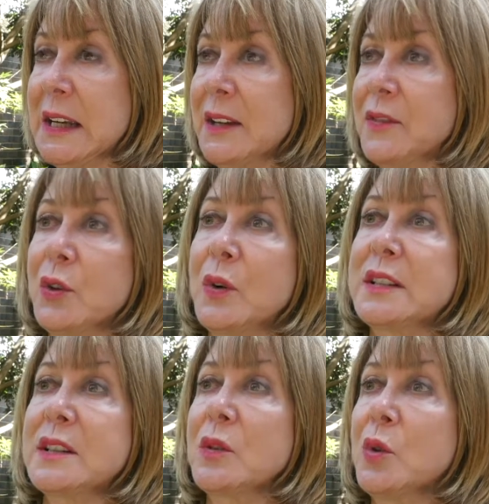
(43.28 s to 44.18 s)
and for the
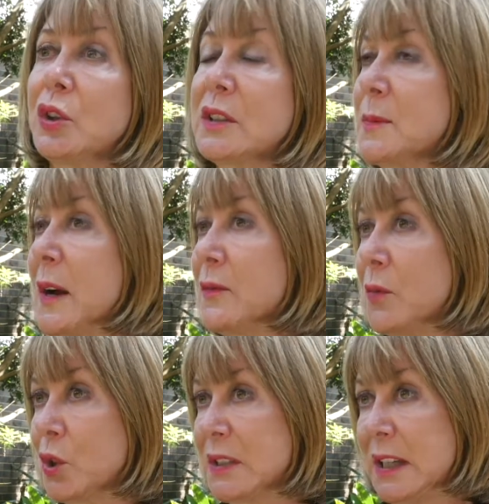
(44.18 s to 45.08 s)
rest of the world it's about
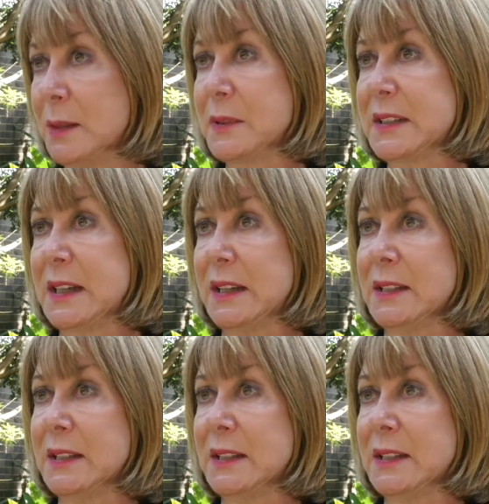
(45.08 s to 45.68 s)
14%.